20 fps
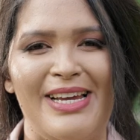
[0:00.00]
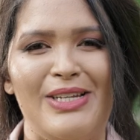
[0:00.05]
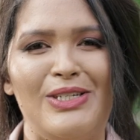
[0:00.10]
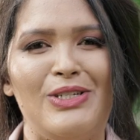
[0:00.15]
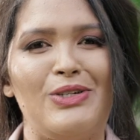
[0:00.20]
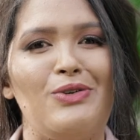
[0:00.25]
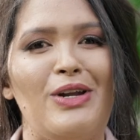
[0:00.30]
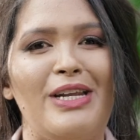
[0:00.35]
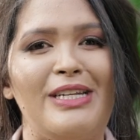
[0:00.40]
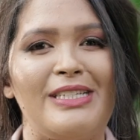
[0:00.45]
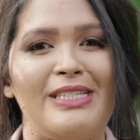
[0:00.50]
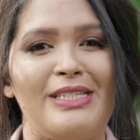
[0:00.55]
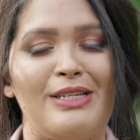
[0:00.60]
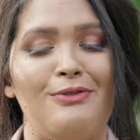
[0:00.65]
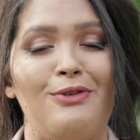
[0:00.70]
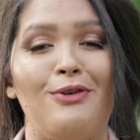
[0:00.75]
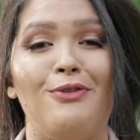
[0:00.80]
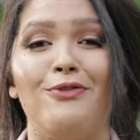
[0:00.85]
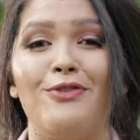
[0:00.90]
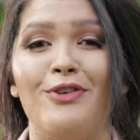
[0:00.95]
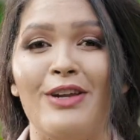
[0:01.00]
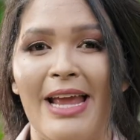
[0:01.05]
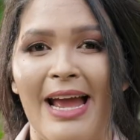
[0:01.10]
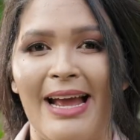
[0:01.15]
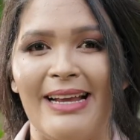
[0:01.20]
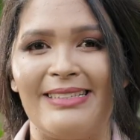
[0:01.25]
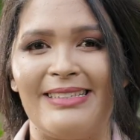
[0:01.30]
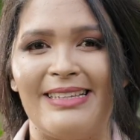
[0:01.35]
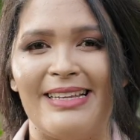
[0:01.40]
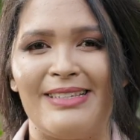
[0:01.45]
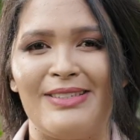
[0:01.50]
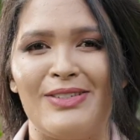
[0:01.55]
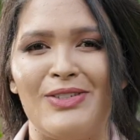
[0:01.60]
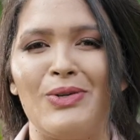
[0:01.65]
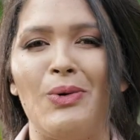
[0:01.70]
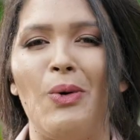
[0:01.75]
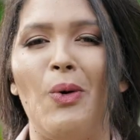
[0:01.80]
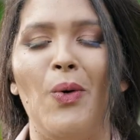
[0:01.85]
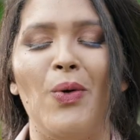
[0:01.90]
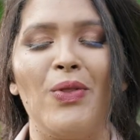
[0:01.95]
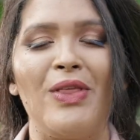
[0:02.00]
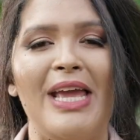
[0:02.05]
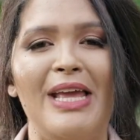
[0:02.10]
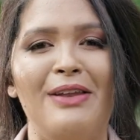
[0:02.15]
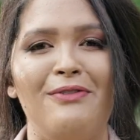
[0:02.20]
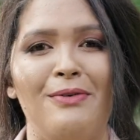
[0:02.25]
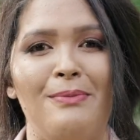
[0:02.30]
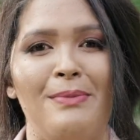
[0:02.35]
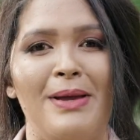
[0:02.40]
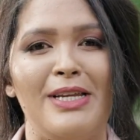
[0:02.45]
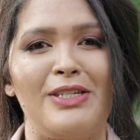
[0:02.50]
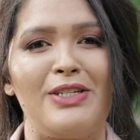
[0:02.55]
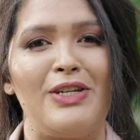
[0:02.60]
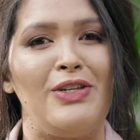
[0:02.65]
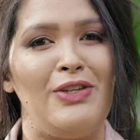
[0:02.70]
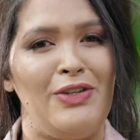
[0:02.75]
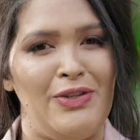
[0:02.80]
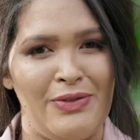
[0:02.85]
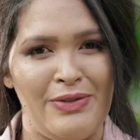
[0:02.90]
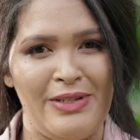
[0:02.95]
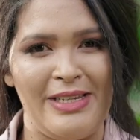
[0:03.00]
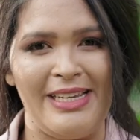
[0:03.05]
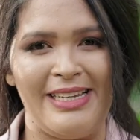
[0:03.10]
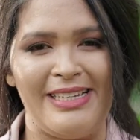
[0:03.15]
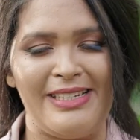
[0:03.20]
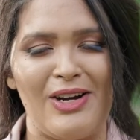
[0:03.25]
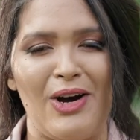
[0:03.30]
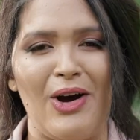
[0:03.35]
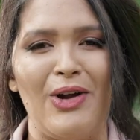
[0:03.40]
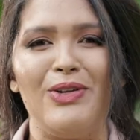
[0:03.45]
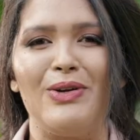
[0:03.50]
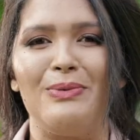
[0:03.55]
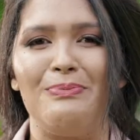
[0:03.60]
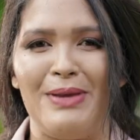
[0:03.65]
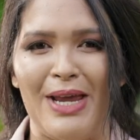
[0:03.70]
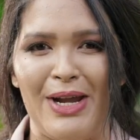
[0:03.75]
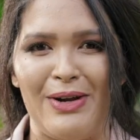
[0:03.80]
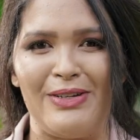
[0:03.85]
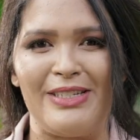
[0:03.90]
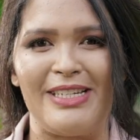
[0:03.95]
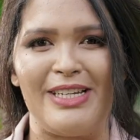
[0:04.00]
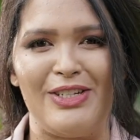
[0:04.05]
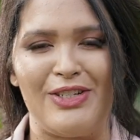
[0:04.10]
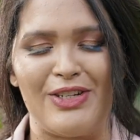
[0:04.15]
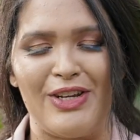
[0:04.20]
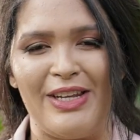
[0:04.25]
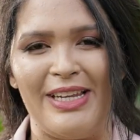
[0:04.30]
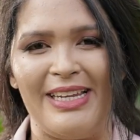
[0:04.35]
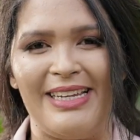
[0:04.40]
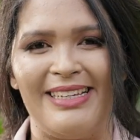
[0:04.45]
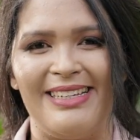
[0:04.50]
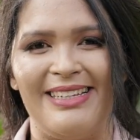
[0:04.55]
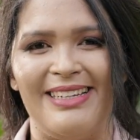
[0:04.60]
to register for free access to all the information you need on your parenting journey.